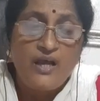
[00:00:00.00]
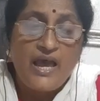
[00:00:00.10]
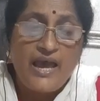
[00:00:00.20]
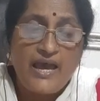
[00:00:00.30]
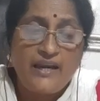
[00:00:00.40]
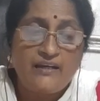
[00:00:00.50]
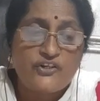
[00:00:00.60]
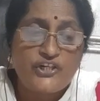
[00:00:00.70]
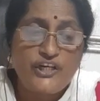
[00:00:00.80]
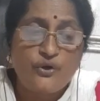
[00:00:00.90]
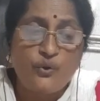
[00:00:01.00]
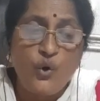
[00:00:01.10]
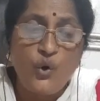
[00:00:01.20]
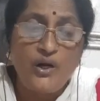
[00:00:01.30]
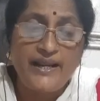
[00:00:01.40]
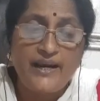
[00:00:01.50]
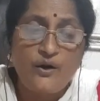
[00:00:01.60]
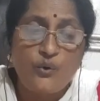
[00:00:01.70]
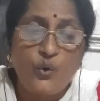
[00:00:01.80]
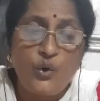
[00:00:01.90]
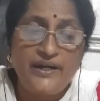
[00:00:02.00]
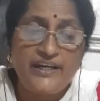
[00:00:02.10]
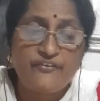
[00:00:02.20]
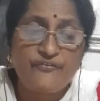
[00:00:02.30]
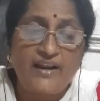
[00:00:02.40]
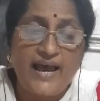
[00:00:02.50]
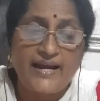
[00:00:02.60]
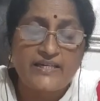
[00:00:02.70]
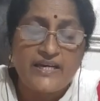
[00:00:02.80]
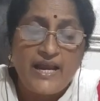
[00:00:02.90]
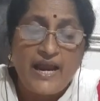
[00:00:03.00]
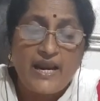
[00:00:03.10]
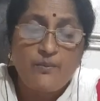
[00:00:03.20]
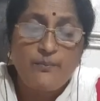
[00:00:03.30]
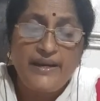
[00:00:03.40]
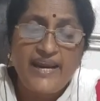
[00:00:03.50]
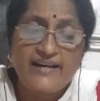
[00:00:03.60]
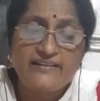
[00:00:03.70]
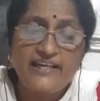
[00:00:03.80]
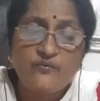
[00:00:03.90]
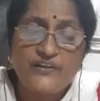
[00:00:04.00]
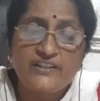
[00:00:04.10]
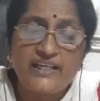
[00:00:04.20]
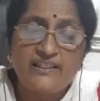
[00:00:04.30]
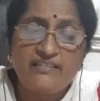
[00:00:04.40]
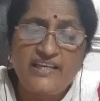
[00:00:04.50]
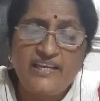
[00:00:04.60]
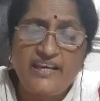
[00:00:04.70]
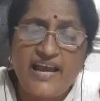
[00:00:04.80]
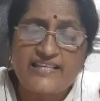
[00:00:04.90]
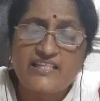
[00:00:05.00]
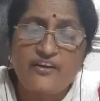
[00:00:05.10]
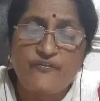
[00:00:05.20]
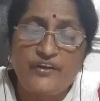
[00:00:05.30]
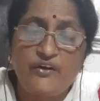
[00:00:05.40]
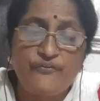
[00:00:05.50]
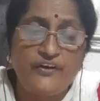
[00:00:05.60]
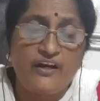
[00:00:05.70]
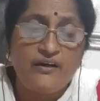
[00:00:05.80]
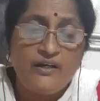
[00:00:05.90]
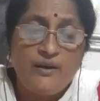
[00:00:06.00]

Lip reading: and she rolled and rolled it flat and baked it with a thin as a wafer,